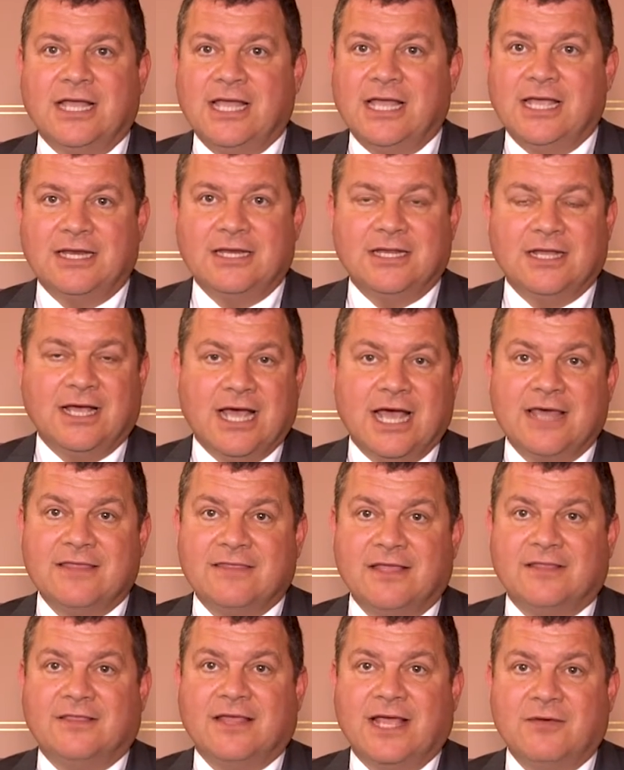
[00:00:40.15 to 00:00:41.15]
And uh, I
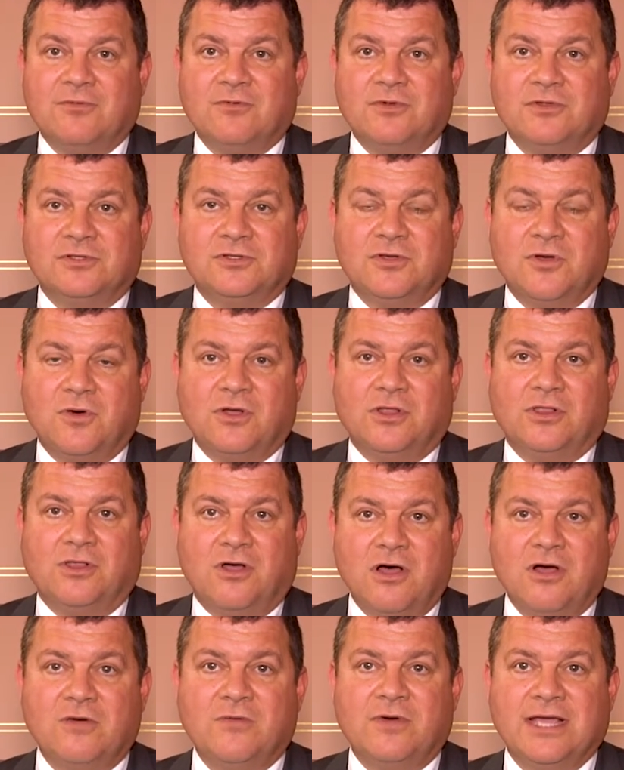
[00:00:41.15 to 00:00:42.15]
think that will go a
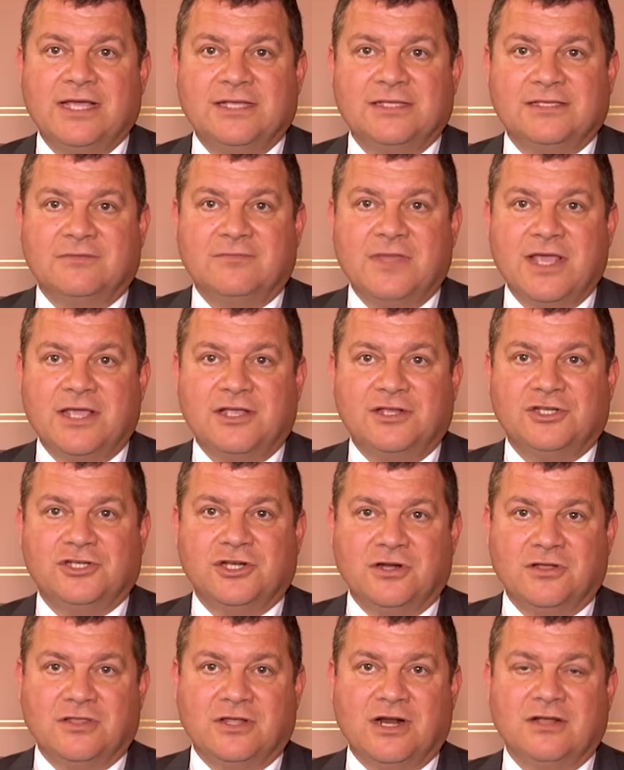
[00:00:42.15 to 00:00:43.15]
long ways in making
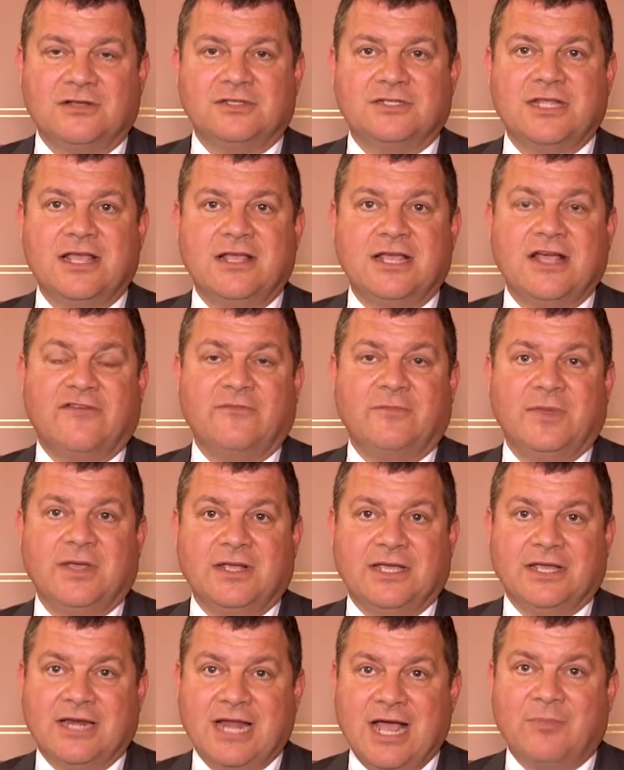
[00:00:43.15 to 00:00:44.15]
sure that our state
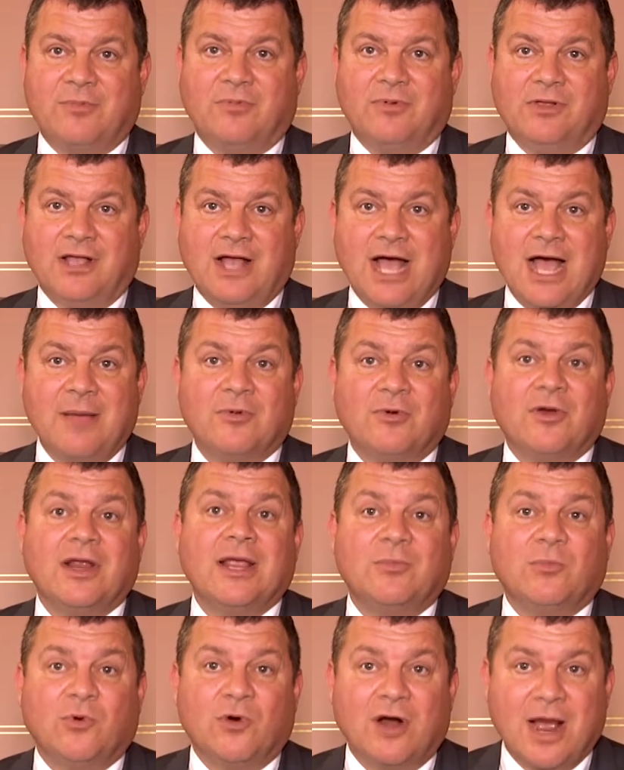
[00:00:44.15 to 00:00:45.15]
government can
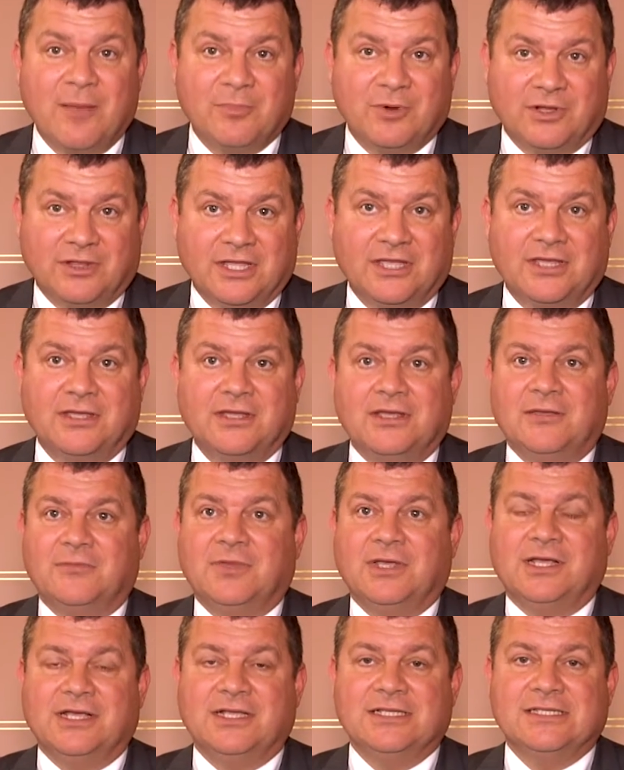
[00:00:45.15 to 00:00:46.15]
operate properly.
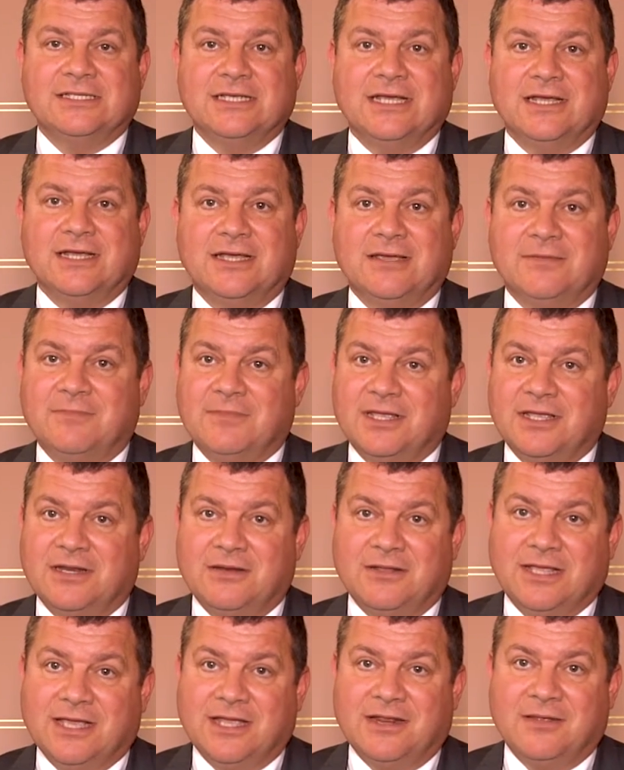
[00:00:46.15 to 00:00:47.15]
Because, uh, and,
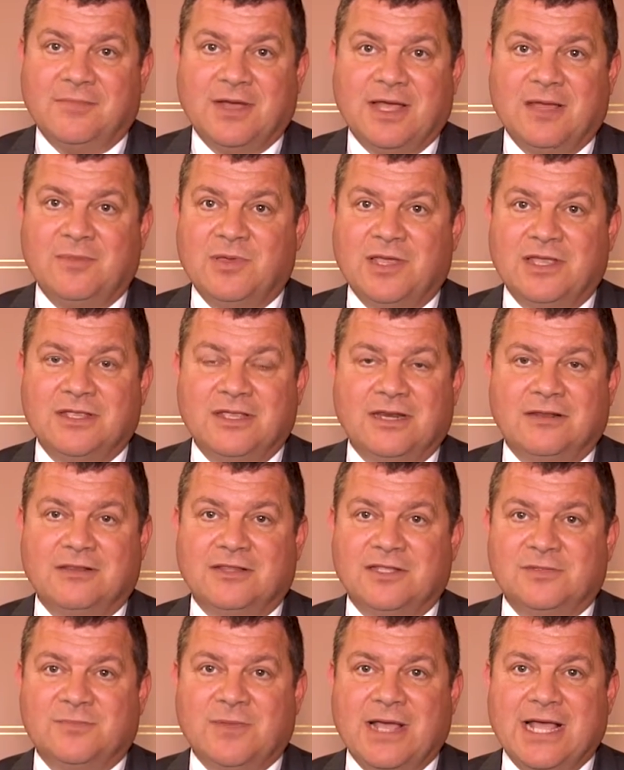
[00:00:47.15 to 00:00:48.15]
and again, in my
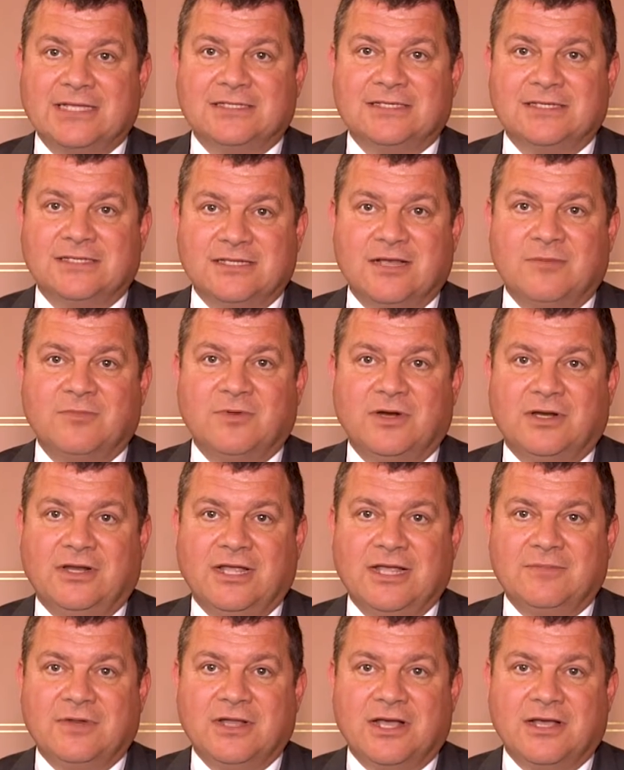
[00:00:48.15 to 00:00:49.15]
opinion, this past December in
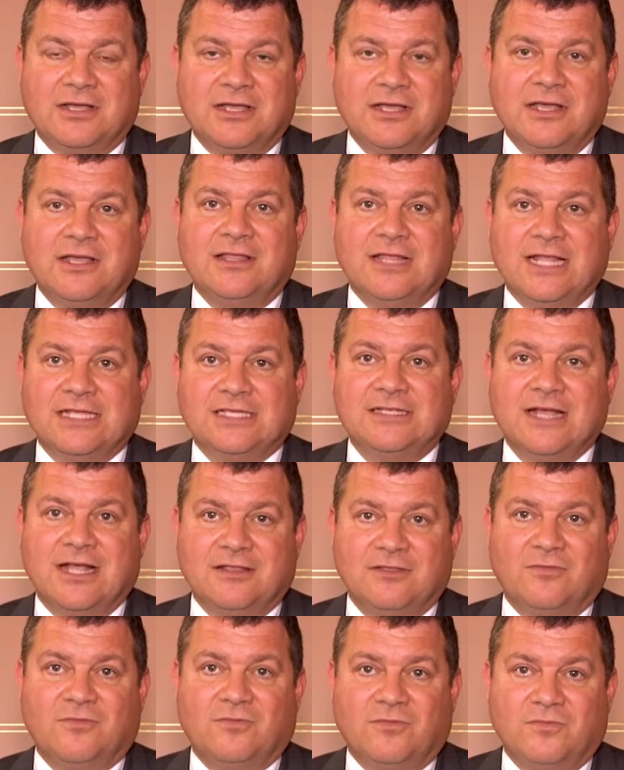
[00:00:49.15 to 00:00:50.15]
lame duck, that's
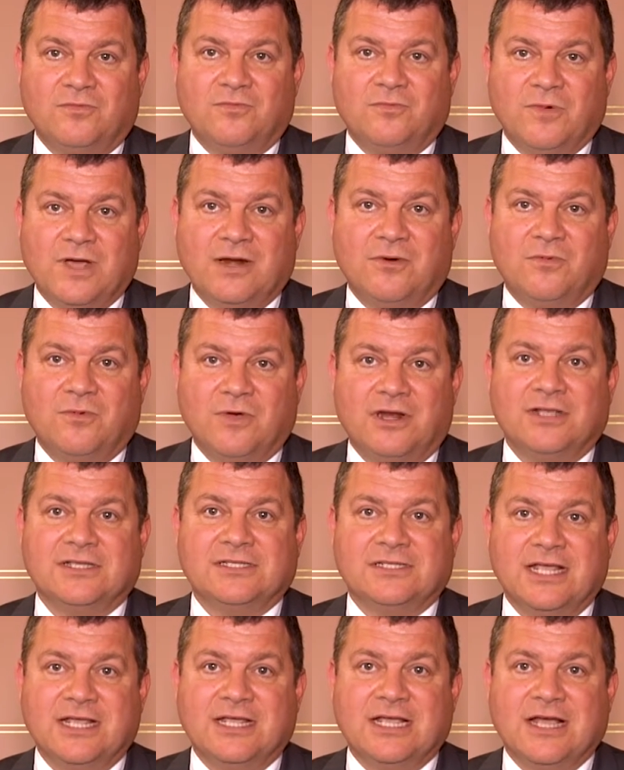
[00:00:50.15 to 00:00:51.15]
not the way to run a
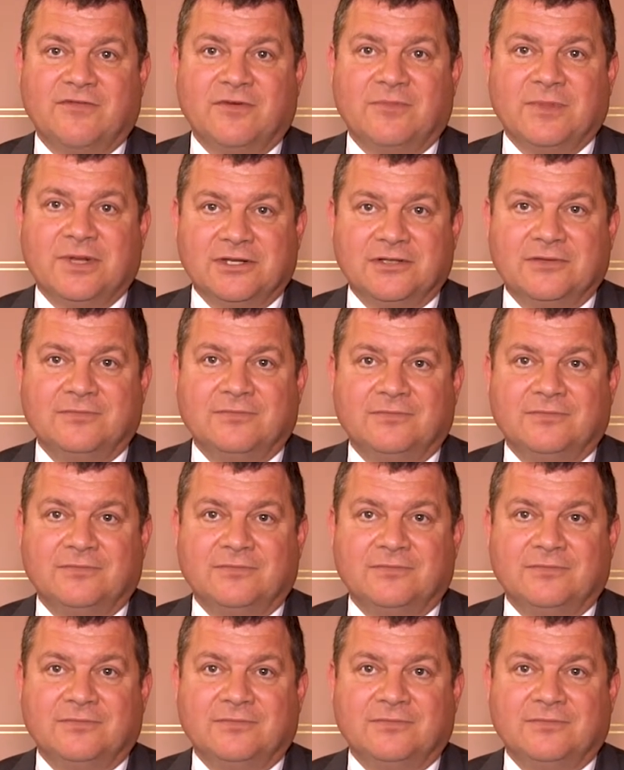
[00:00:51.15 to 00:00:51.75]
state government.